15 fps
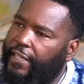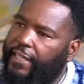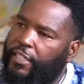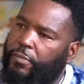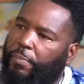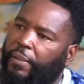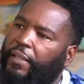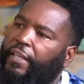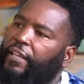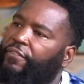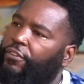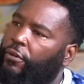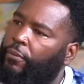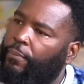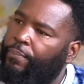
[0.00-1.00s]
is
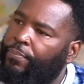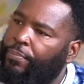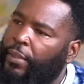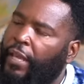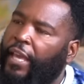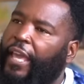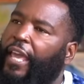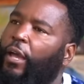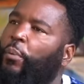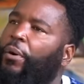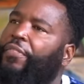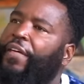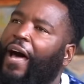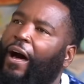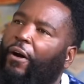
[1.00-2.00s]
believable, Mm-hmm. And
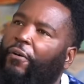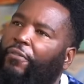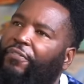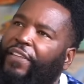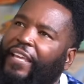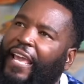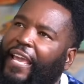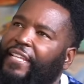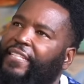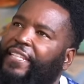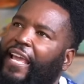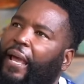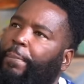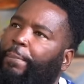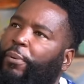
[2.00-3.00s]
without the
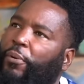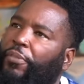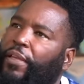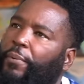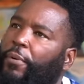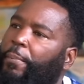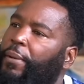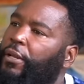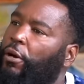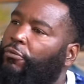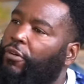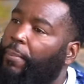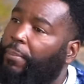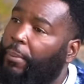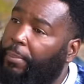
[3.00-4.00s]
example, there would be no
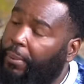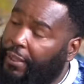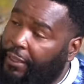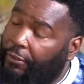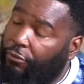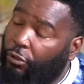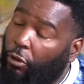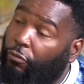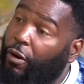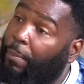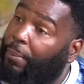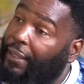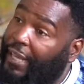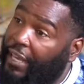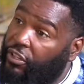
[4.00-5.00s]
repli- no
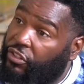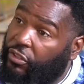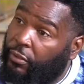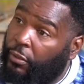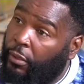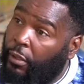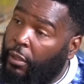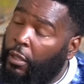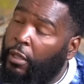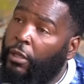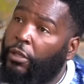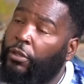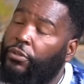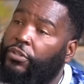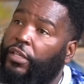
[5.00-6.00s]
replication. Mm-hmm.
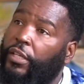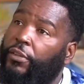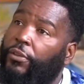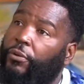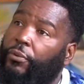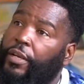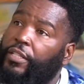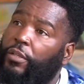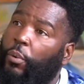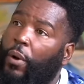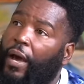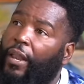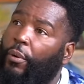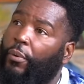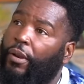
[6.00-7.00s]
You see, the reason
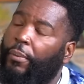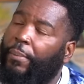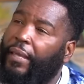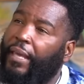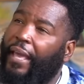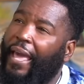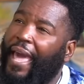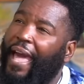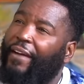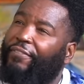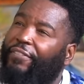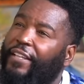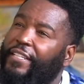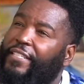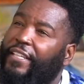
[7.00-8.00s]
why they want to be
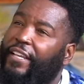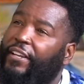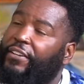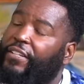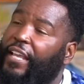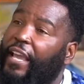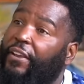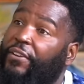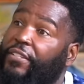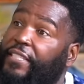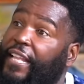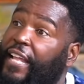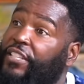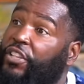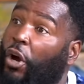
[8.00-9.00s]
athletes and entertainers,
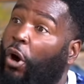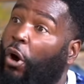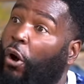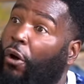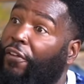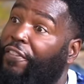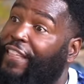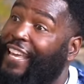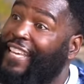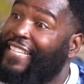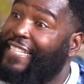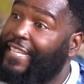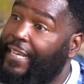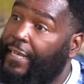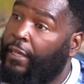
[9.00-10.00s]
that's all they
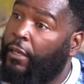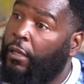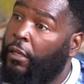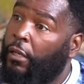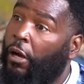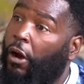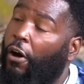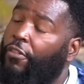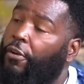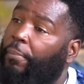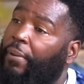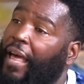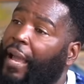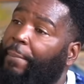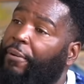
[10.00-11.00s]
see. All the
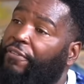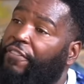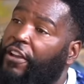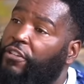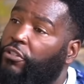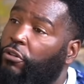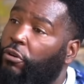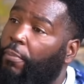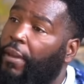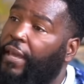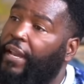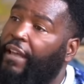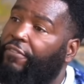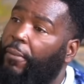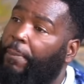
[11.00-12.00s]
black professional men
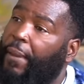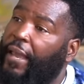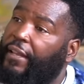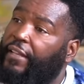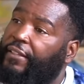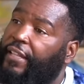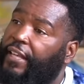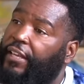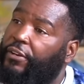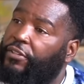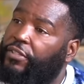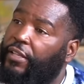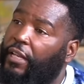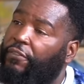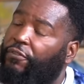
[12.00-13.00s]
have abandoned the inner
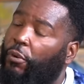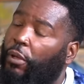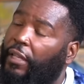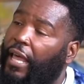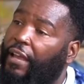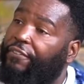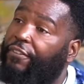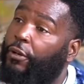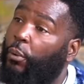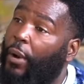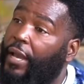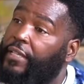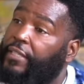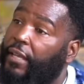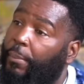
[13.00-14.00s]
city for a life in a
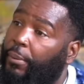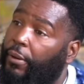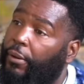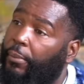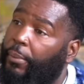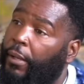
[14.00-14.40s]
white suburb.